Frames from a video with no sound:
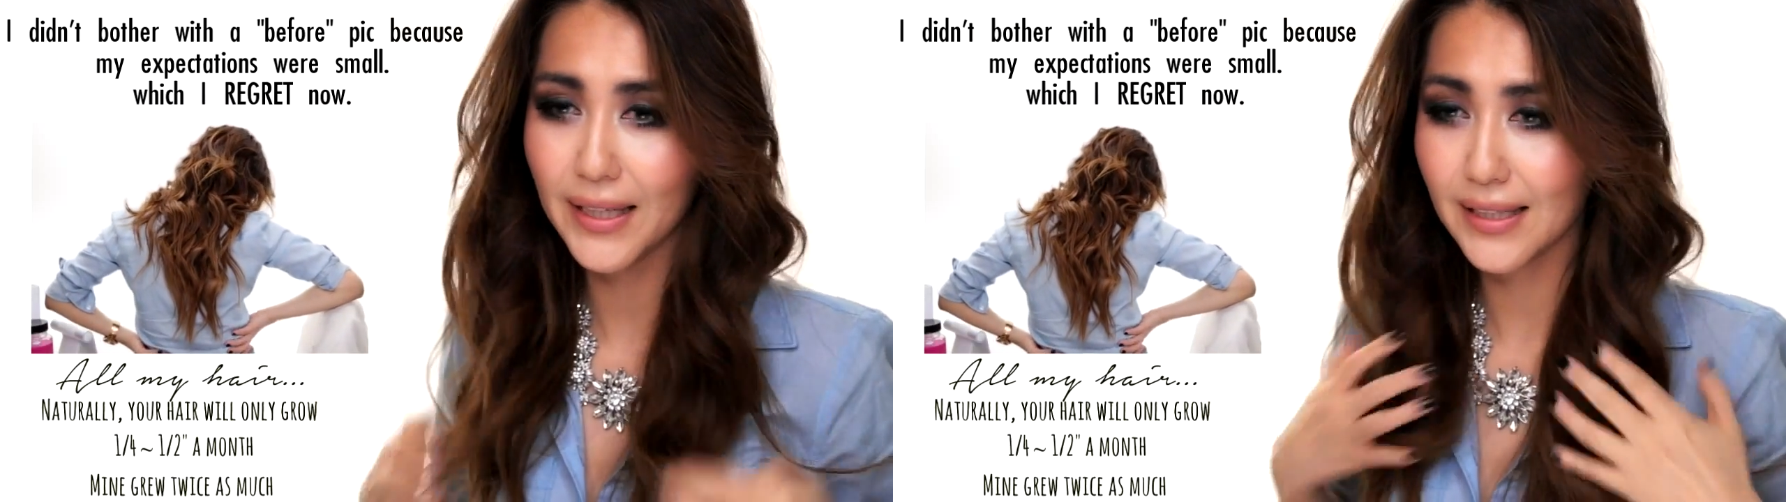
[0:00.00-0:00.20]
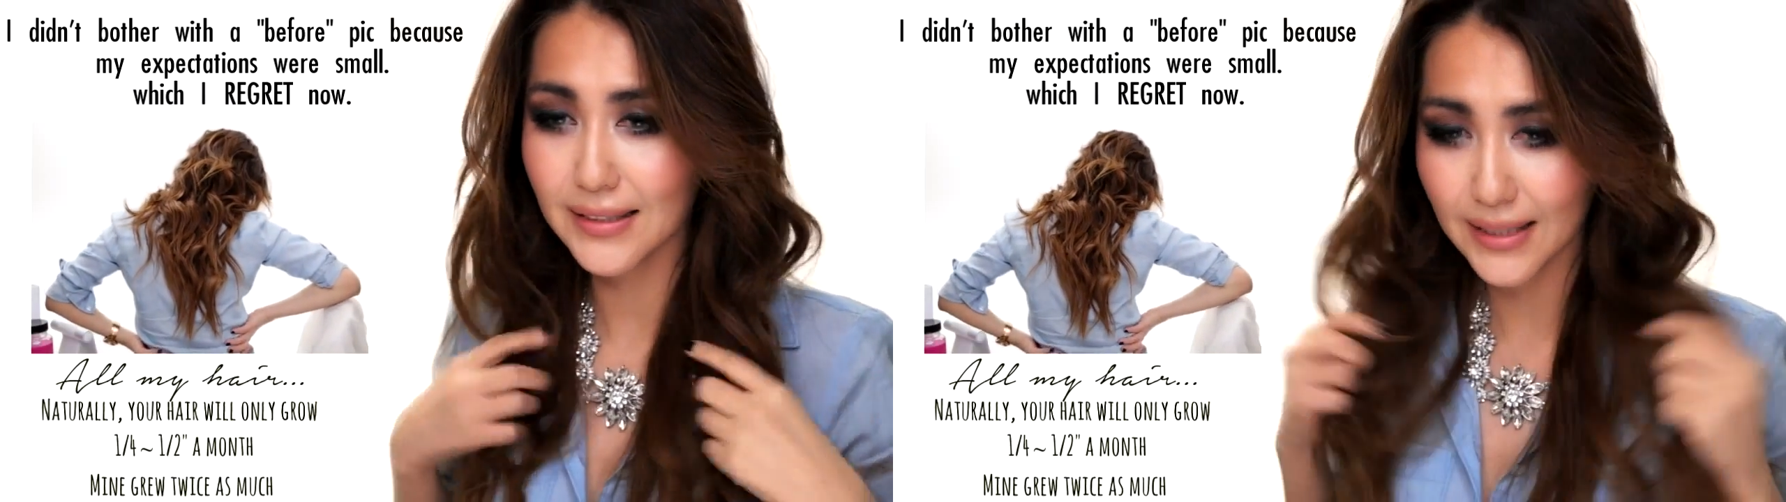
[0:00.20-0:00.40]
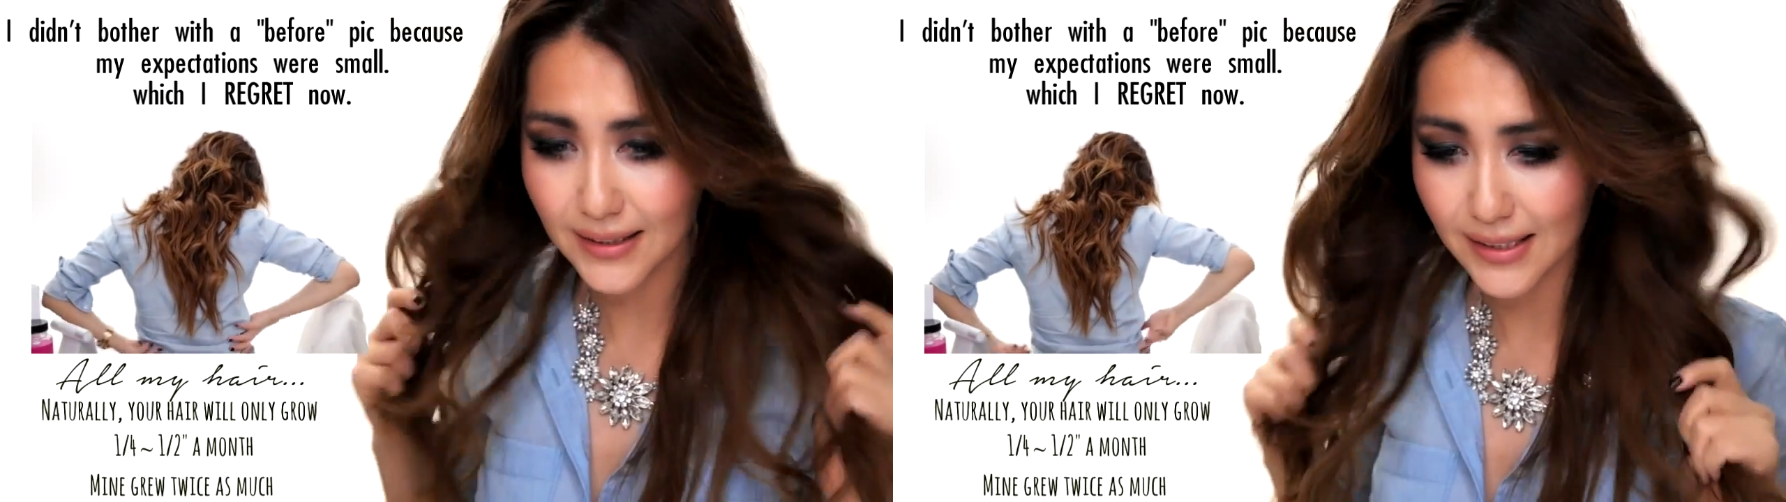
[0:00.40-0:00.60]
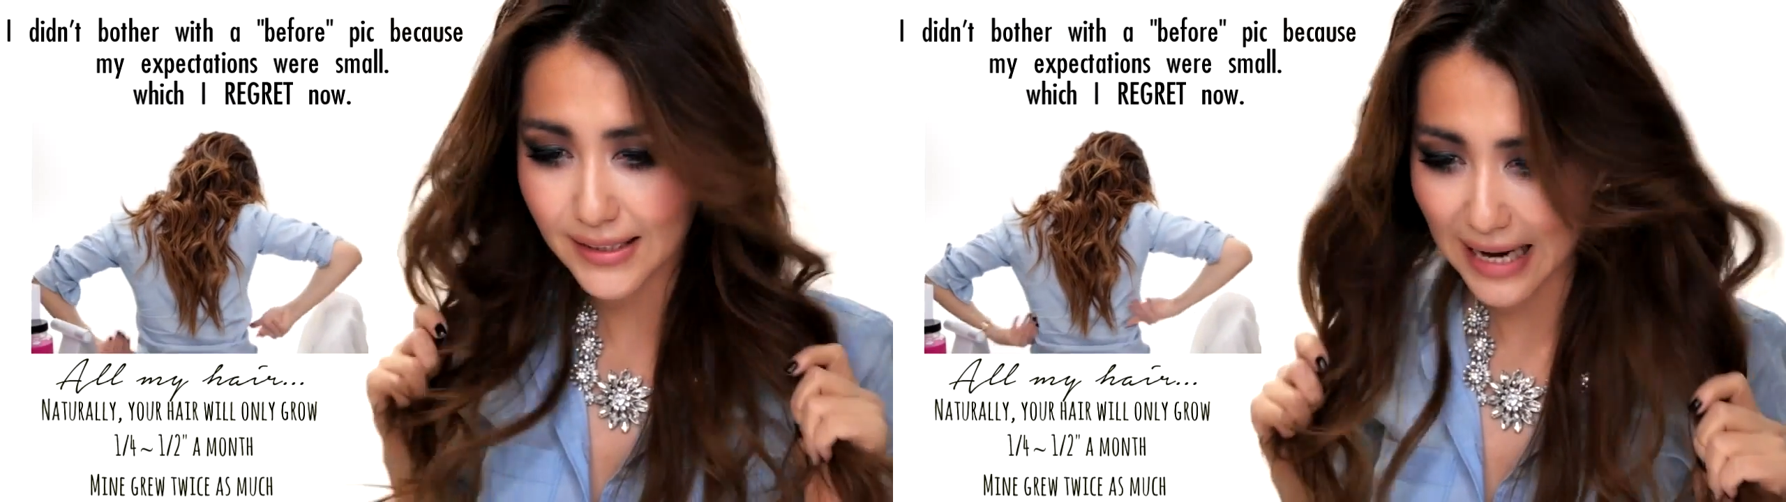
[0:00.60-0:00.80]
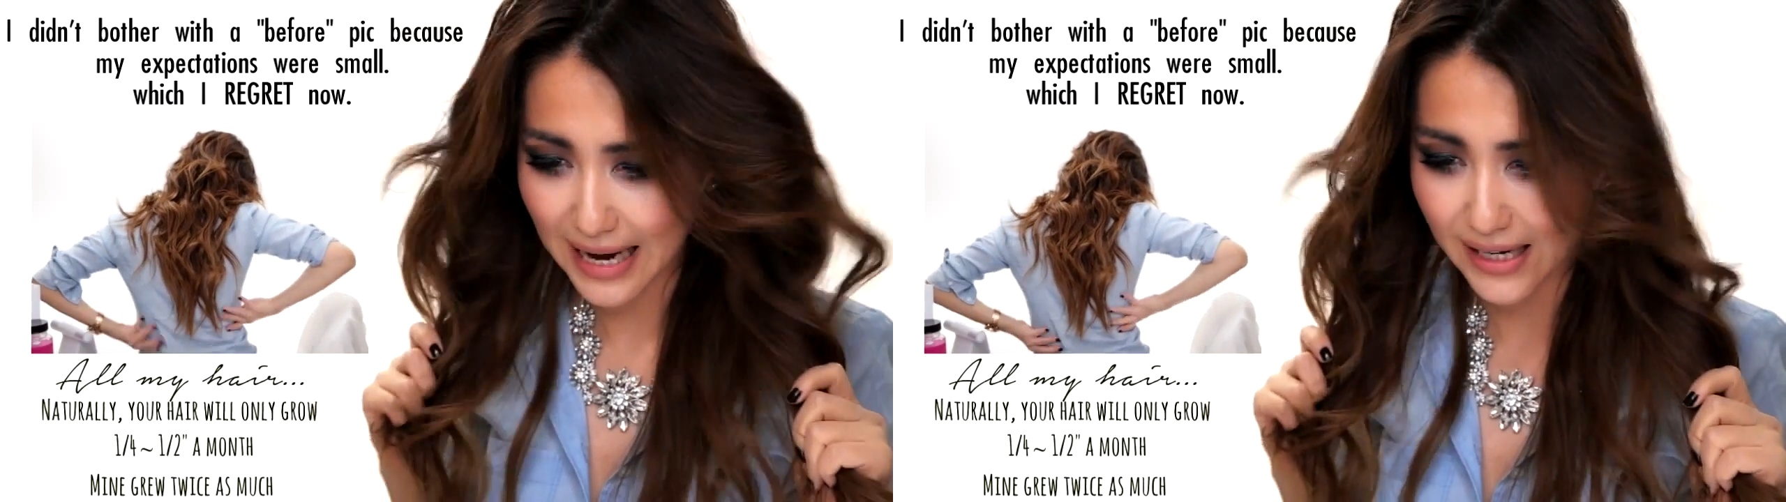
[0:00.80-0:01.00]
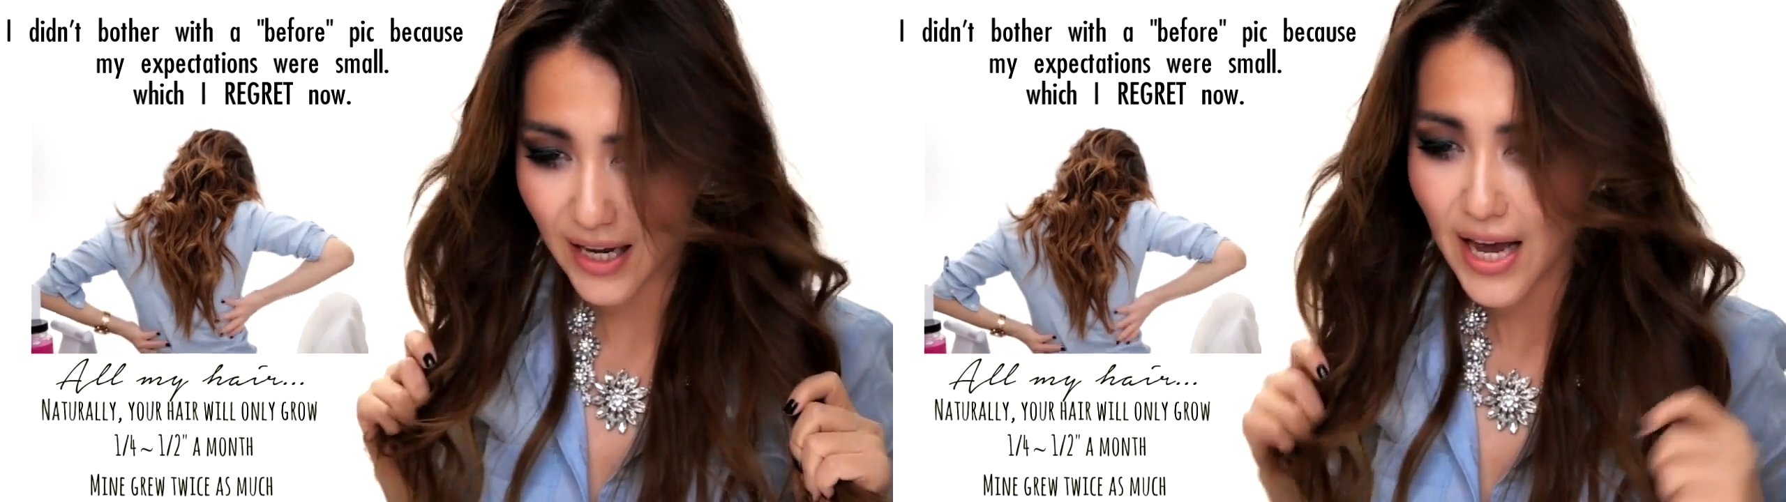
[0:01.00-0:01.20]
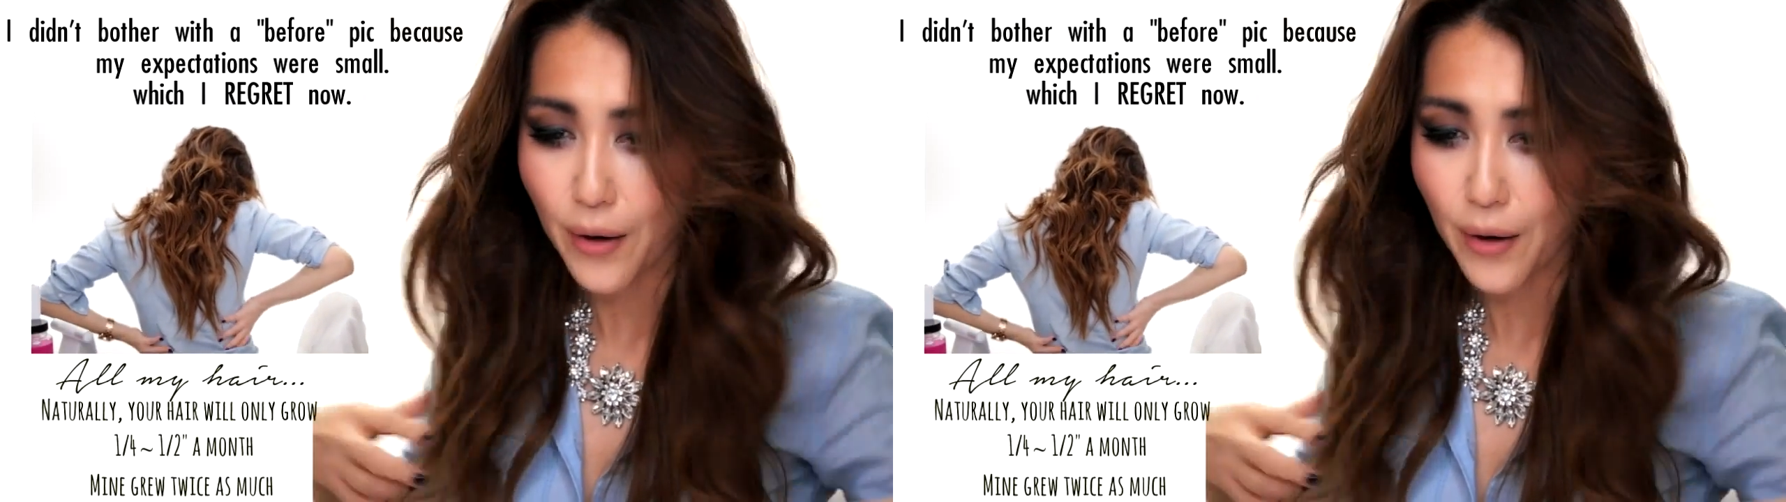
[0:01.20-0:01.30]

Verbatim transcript: because this is dead.